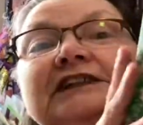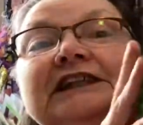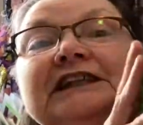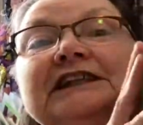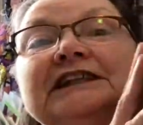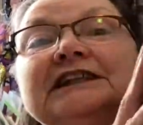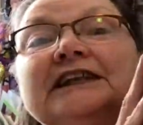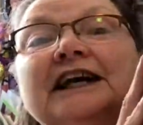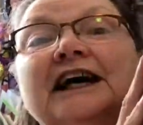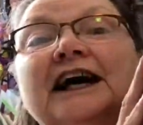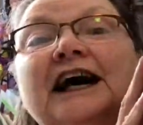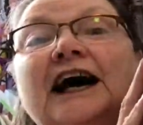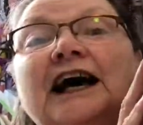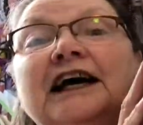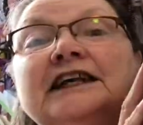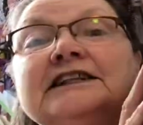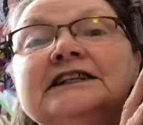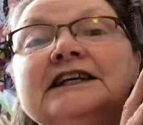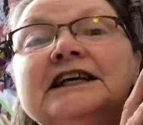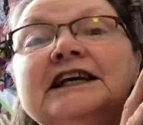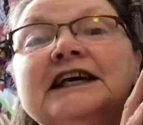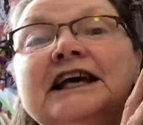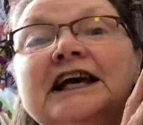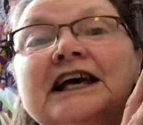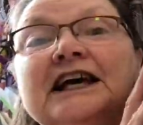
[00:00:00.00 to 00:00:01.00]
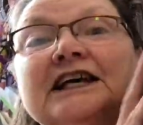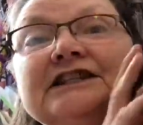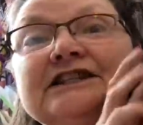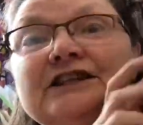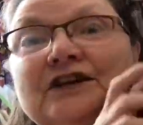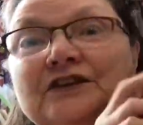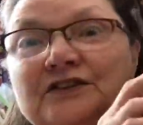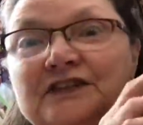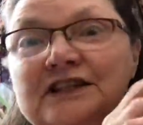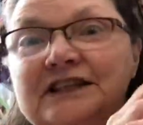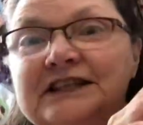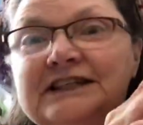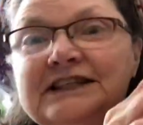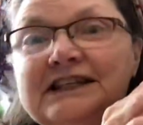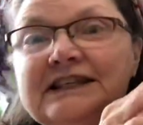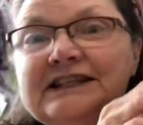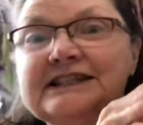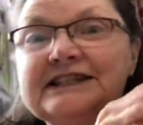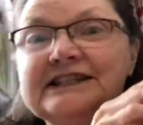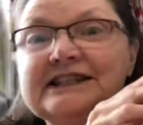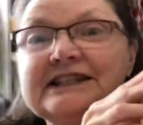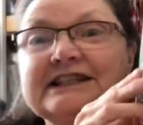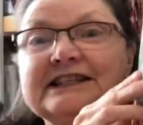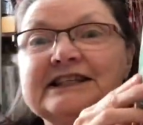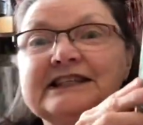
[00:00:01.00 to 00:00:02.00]
at that. So this is
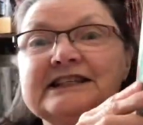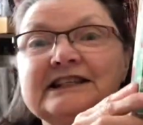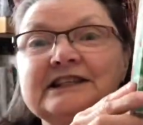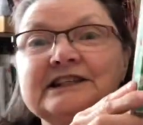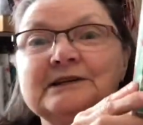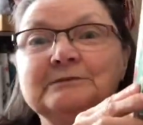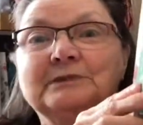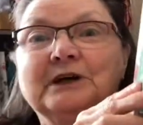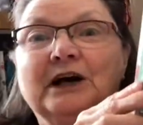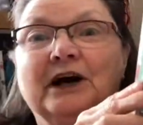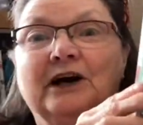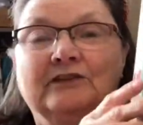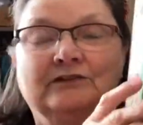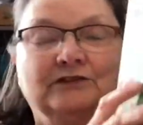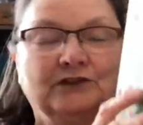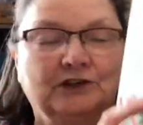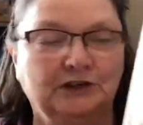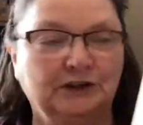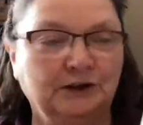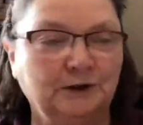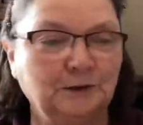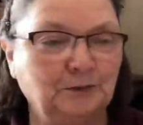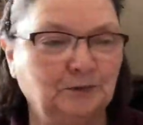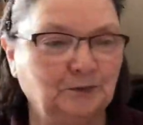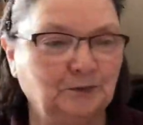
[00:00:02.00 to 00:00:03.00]
the slip cover.